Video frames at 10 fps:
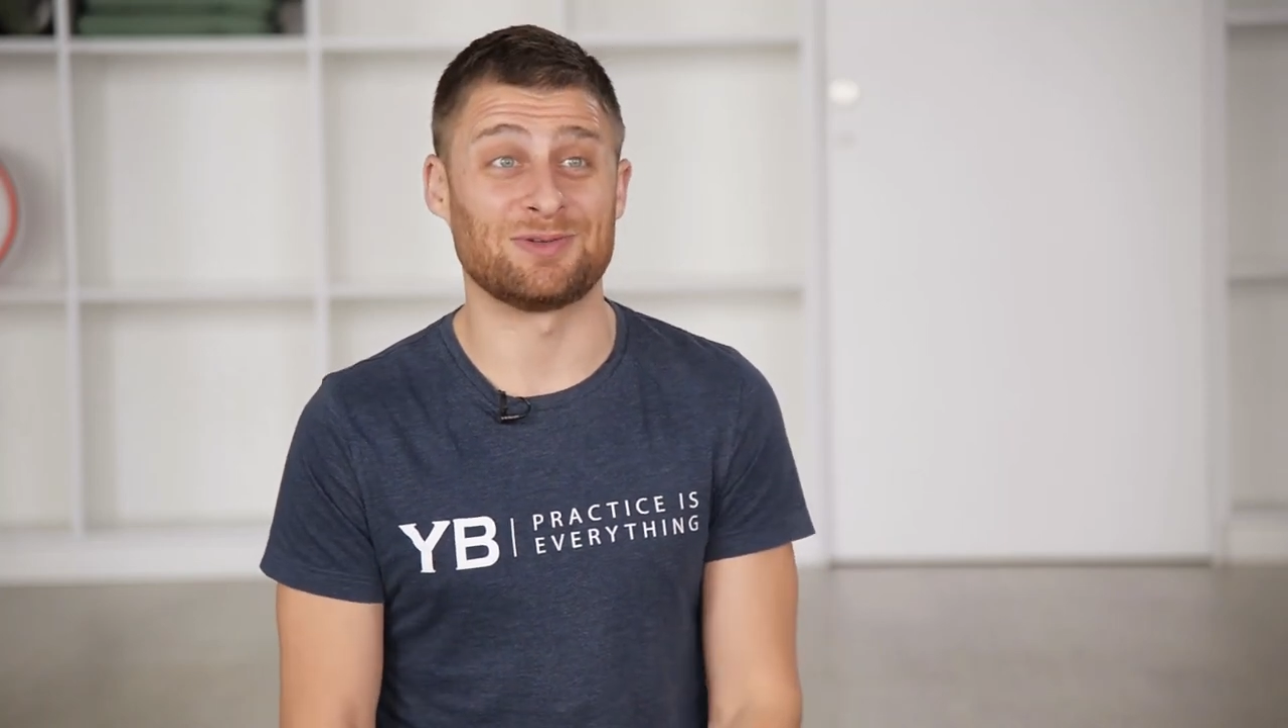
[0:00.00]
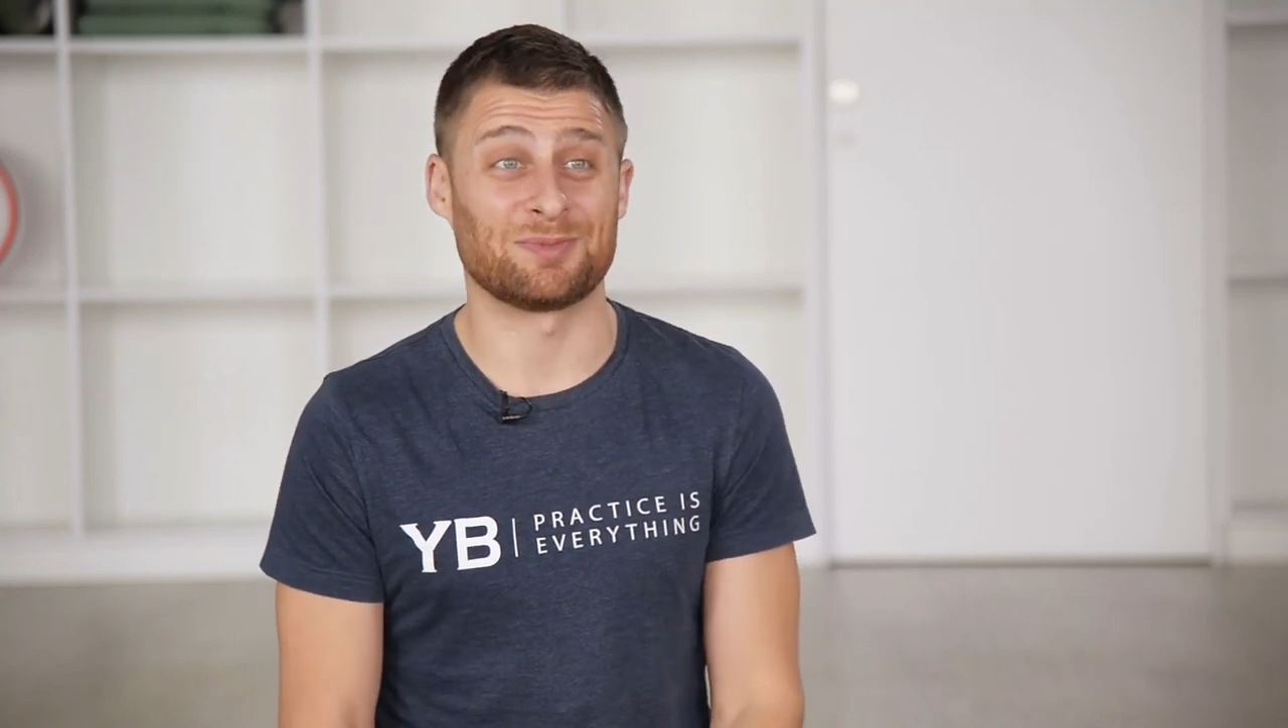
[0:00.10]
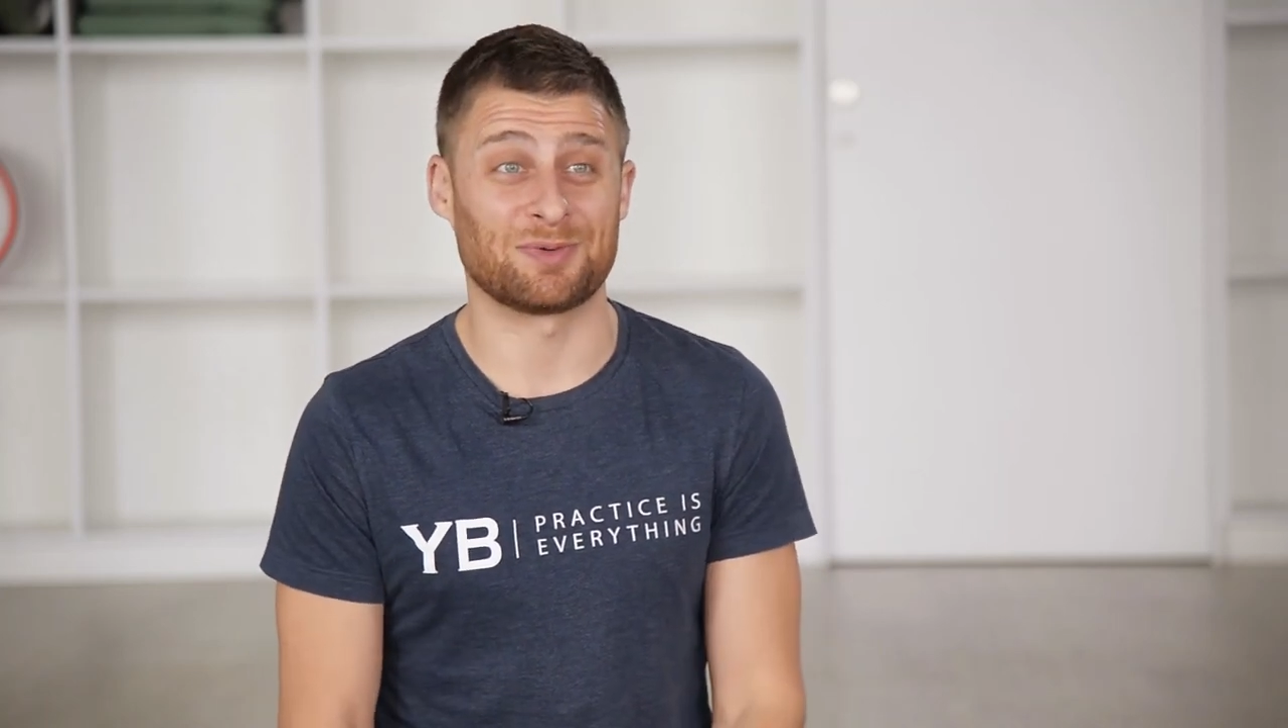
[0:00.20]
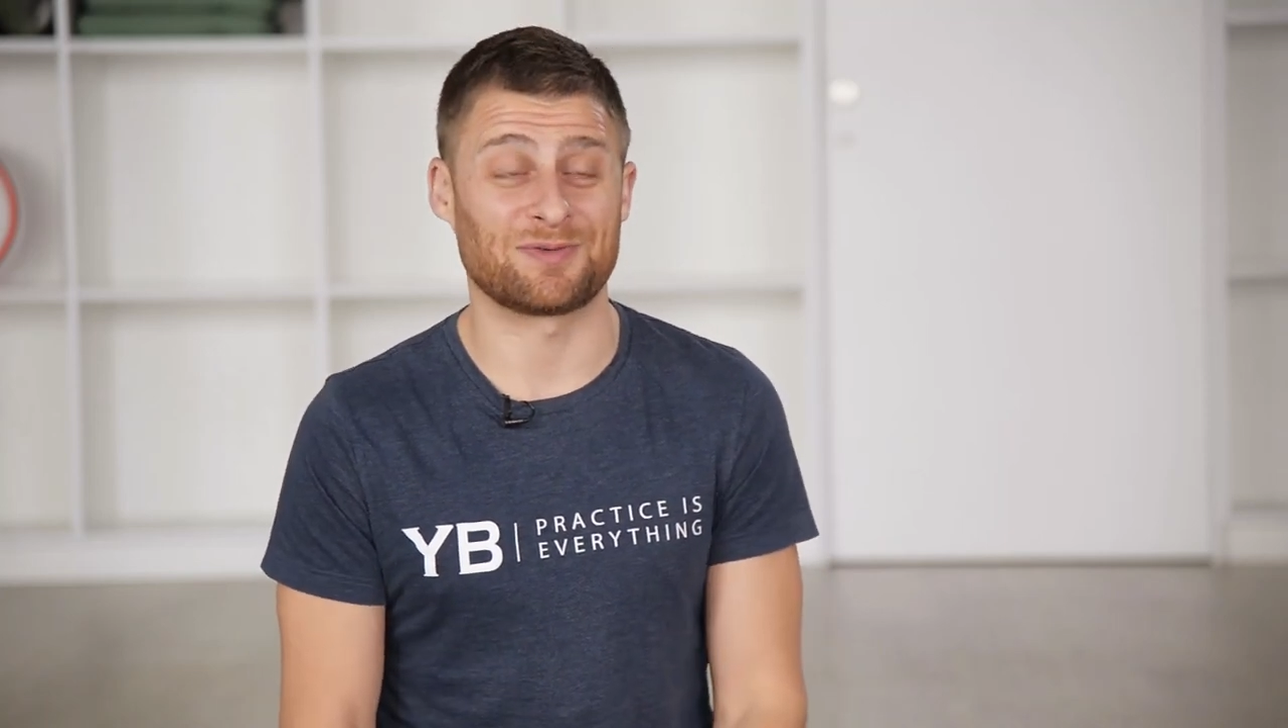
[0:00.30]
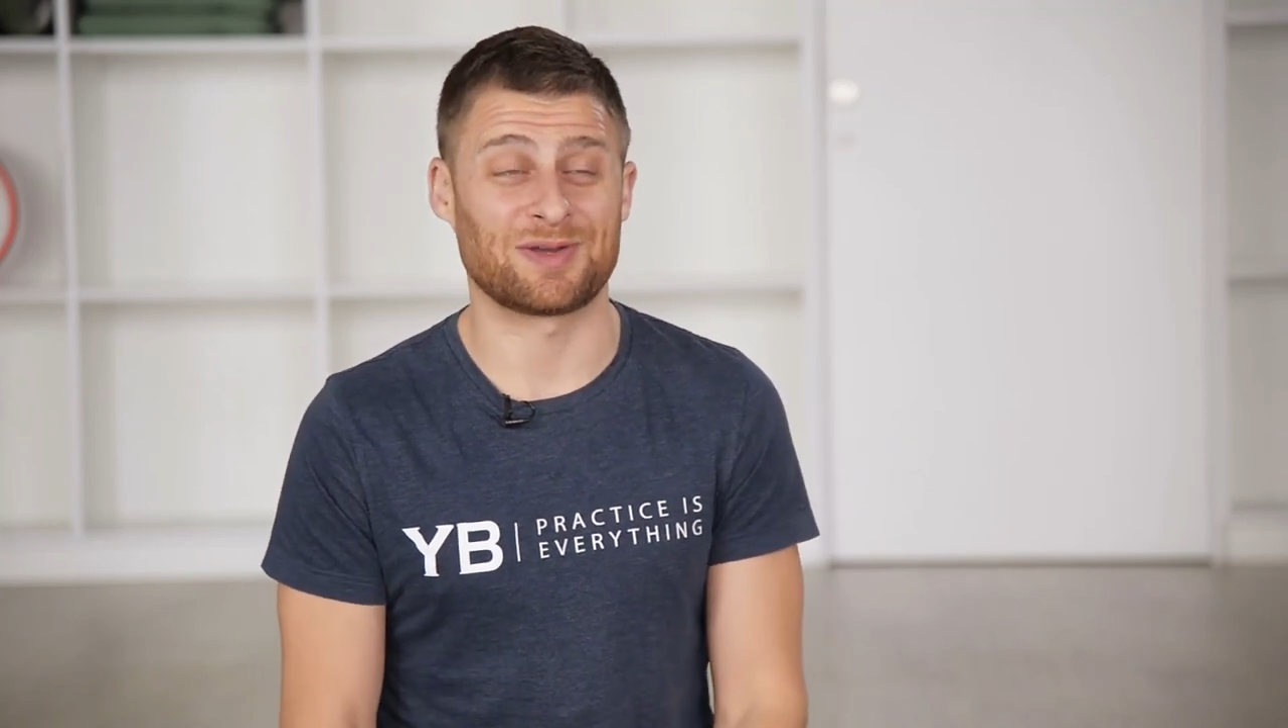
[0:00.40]
the
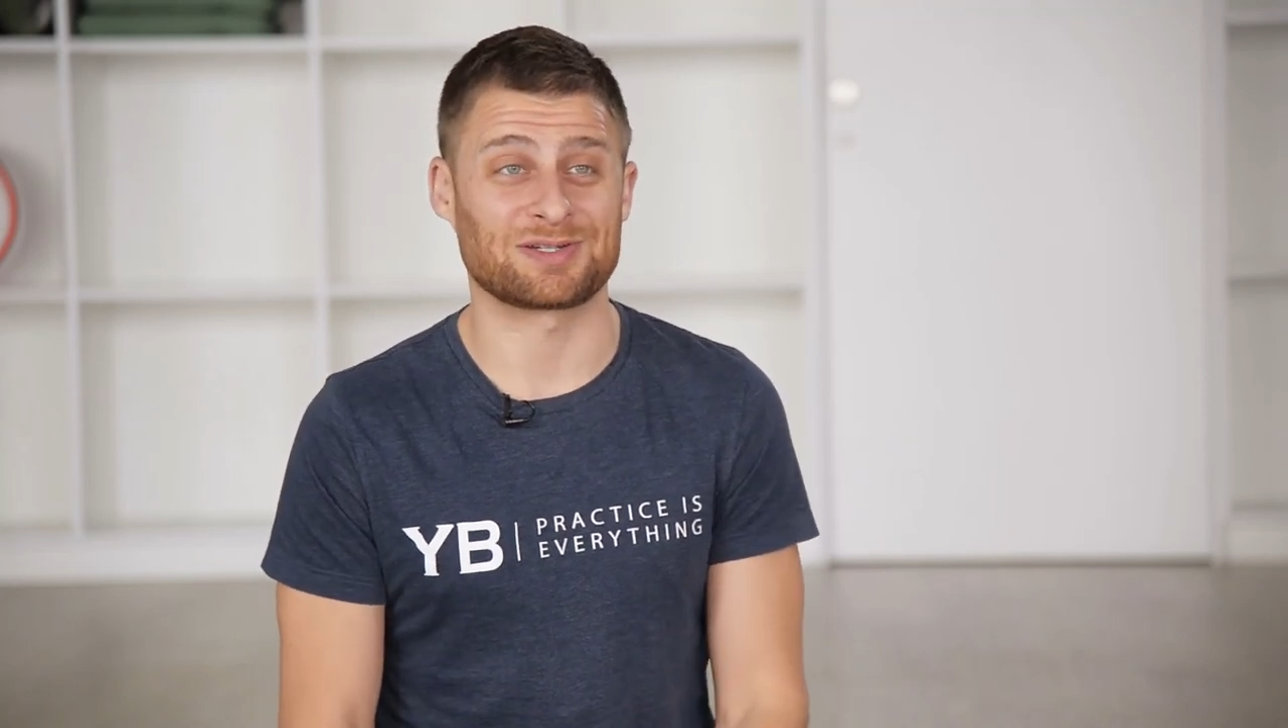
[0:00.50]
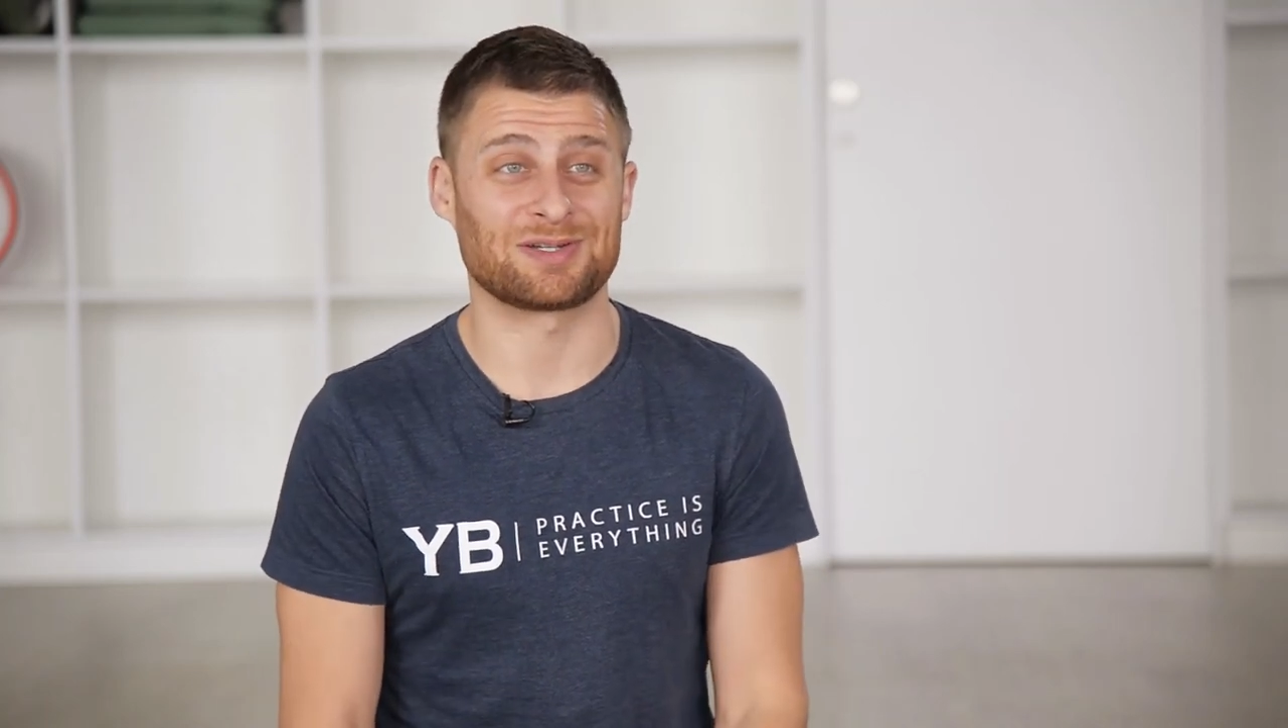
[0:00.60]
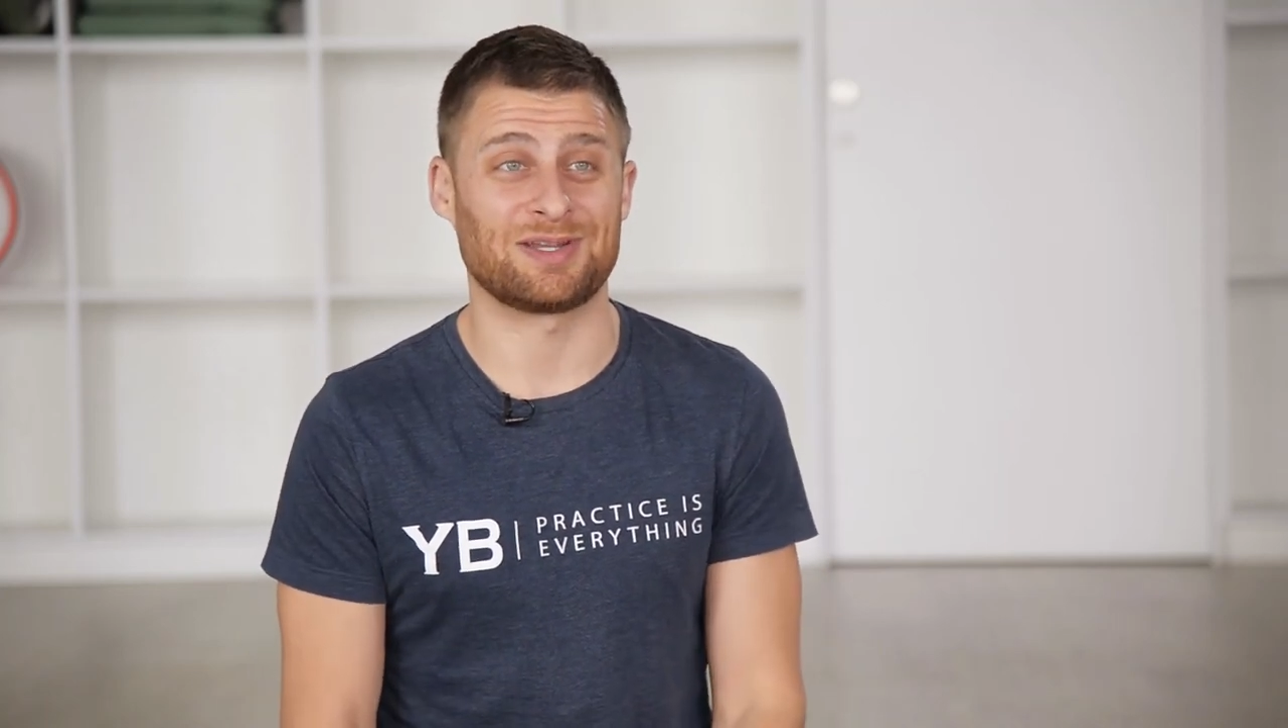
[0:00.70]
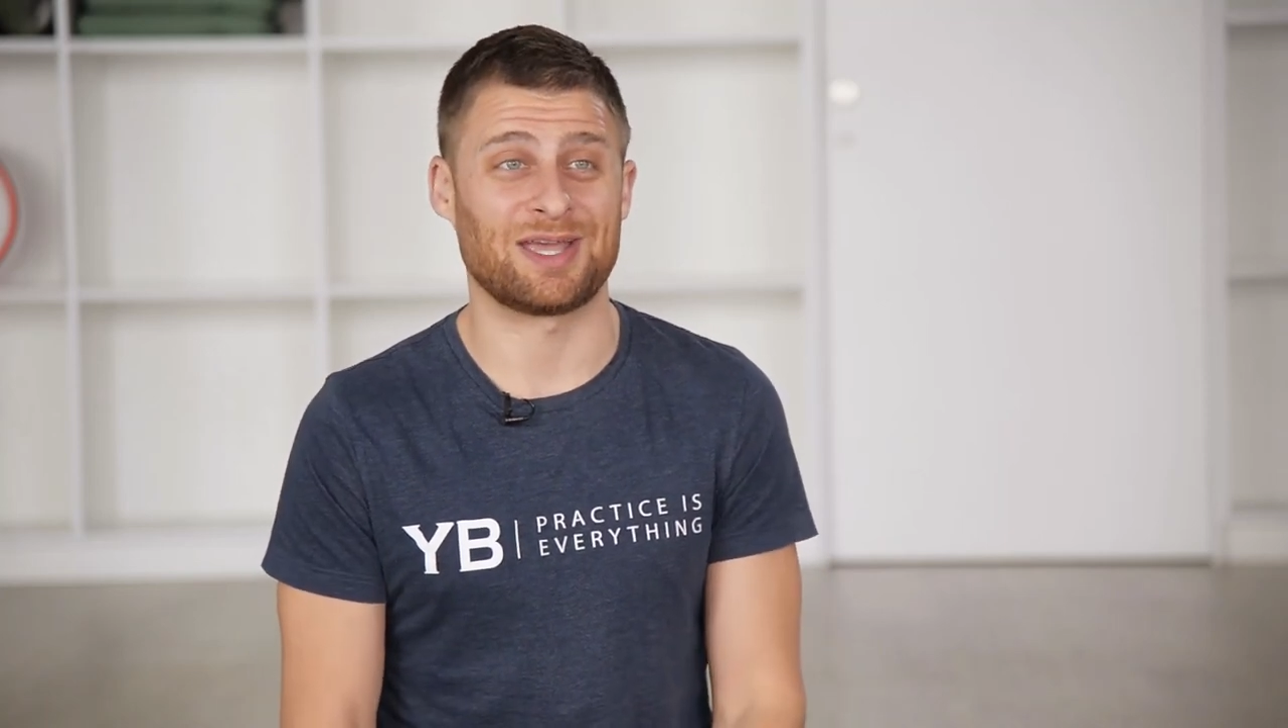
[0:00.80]
profession